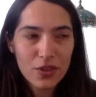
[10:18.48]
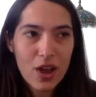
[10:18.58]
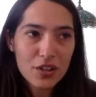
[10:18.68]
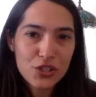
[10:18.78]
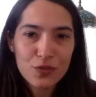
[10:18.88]

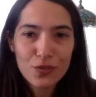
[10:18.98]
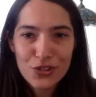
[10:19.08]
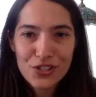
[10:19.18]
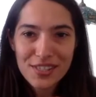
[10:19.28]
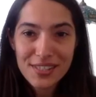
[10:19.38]
us
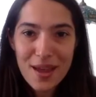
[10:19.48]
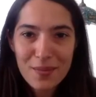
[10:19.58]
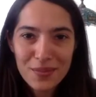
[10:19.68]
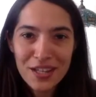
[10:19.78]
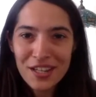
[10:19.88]
versus
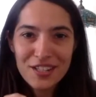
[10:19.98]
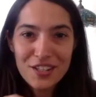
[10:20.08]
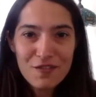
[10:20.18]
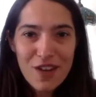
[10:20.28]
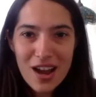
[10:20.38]
them
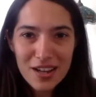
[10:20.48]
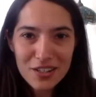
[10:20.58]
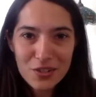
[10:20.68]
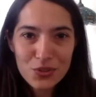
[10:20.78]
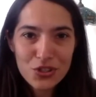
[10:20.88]

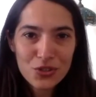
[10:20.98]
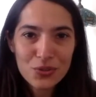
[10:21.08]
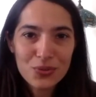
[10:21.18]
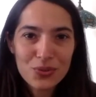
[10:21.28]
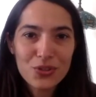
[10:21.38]
divide, which
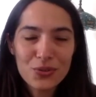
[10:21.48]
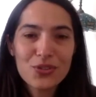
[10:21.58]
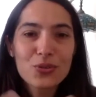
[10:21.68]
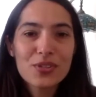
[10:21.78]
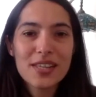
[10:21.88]
as
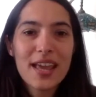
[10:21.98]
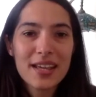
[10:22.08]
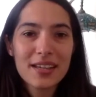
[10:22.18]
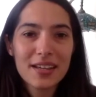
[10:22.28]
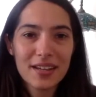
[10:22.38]
you
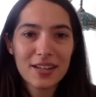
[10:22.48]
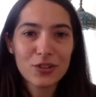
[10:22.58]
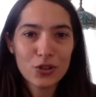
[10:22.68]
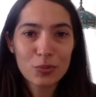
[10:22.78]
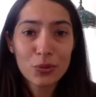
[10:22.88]
say in
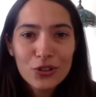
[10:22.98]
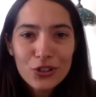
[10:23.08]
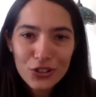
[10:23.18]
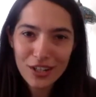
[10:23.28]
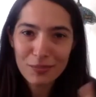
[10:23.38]
your book,
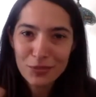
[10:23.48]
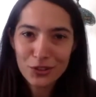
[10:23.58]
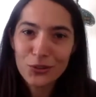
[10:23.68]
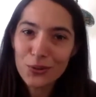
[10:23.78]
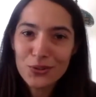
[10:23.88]
I'm going to
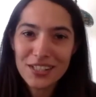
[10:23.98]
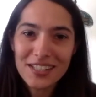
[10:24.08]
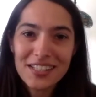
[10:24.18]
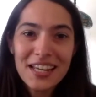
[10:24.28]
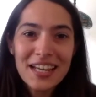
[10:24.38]
quote
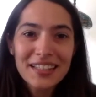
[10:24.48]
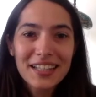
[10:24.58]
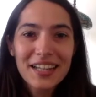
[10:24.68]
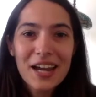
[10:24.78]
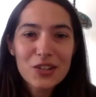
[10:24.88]
it, that
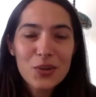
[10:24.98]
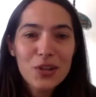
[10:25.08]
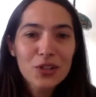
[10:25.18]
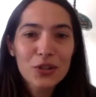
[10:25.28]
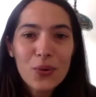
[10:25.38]
Erdogan
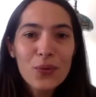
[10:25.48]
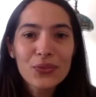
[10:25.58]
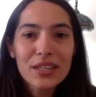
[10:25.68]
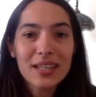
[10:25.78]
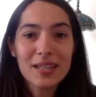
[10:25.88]
not
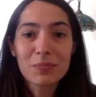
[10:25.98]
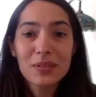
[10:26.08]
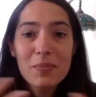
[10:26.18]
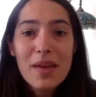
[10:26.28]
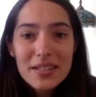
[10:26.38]
only
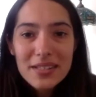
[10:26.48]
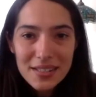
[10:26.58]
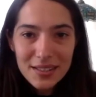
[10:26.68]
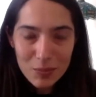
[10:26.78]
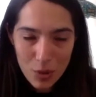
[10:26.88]

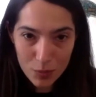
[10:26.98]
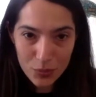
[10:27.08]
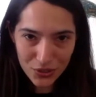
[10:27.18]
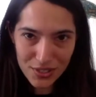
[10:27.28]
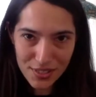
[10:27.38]
implemented the
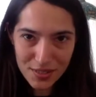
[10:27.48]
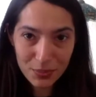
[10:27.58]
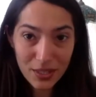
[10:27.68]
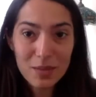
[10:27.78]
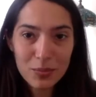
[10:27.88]
populist
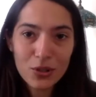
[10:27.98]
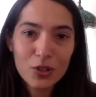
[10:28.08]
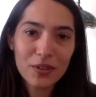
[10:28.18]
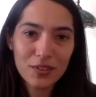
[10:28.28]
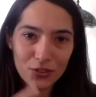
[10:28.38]
playbook,
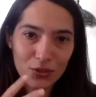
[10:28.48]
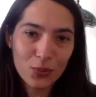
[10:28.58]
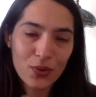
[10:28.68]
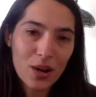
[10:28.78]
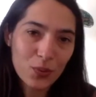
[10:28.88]
but
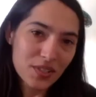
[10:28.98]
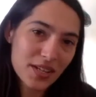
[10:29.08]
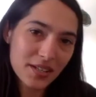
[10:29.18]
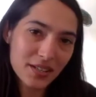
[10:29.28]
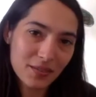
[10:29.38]
now we're
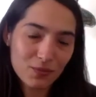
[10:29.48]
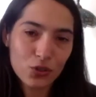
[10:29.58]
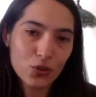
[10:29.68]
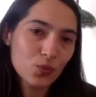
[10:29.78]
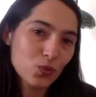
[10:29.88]
taking to
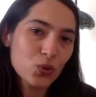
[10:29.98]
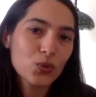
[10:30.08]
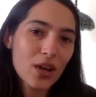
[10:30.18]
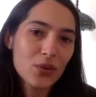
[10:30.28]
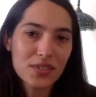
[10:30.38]
the
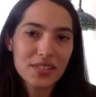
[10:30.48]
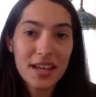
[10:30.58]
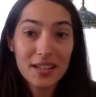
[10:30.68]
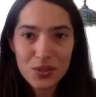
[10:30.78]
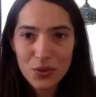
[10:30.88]

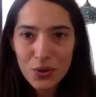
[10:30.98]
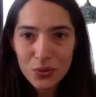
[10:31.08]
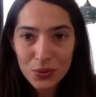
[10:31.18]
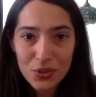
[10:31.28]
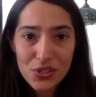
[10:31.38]
2010s and
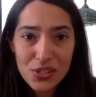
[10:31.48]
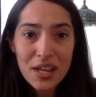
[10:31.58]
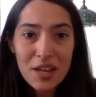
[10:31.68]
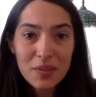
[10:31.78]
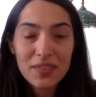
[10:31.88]
onwards,
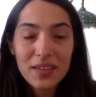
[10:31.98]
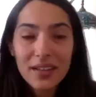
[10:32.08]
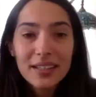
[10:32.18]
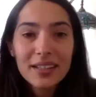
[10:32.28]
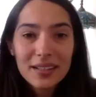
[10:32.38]
but that
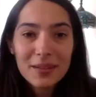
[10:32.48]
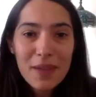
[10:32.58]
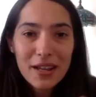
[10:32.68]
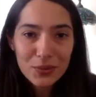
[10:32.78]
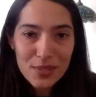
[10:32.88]
he, in
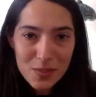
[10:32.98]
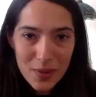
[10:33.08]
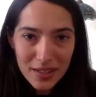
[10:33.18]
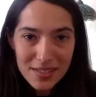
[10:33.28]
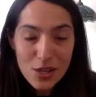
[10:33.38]
many
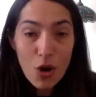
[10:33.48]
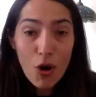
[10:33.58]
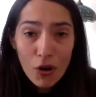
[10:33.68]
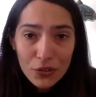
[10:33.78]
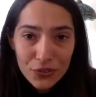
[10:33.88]
respects,
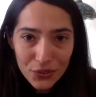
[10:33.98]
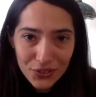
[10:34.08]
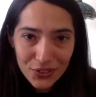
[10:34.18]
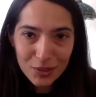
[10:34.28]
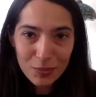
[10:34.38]
authored
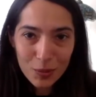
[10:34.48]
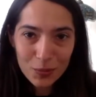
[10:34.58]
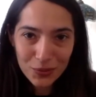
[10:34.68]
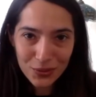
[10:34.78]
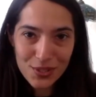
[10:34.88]
the
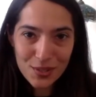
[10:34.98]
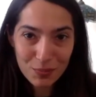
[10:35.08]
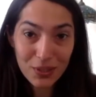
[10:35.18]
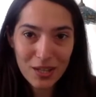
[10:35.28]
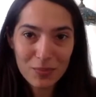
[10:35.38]
populist
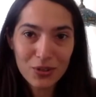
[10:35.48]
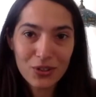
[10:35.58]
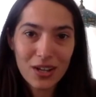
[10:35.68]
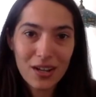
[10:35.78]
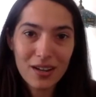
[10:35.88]
playbook,
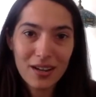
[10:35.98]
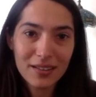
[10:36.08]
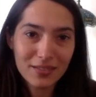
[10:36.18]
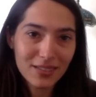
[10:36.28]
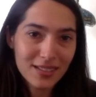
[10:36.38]

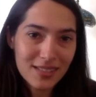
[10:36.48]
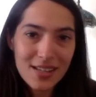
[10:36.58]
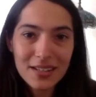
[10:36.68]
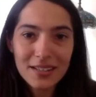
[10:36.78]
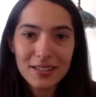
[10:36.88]
and he has done
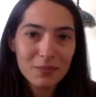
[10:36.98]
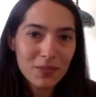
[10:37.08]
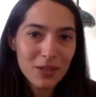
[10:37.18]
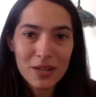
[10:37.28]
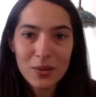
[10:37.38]
it
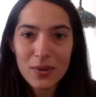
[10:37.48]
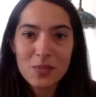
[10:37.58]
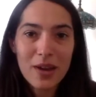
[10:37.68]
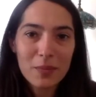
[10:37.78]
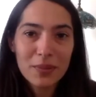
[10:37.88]
in many ways
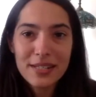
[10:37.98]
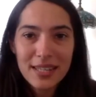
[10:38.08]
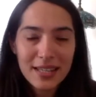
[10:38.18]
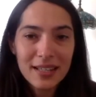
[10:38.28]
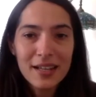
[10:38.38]
by
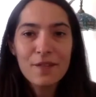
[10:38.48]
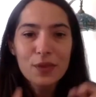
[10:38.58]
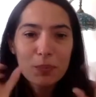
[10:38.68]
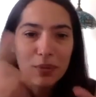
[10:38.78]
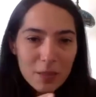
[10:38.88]
pitting the
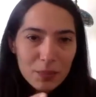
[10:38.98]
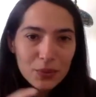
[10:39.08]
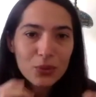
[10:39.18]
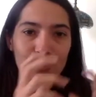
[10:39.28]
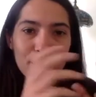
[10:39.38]

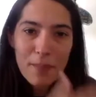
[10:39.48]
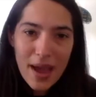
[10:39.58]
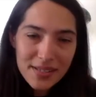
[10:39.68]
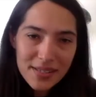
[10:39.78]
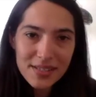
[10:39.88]
people or the
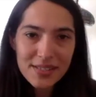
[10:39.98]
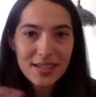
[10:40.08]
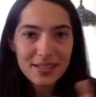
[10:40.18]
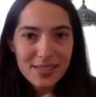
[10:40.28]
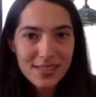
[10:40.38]
masses
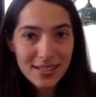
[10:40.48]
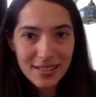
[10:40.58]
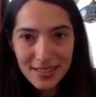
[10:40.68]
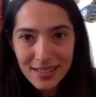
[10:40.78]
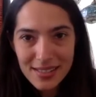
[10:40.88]
against the
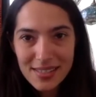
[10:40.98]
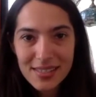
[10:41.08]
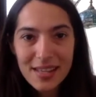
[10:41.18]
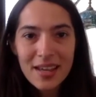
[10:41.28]
elites.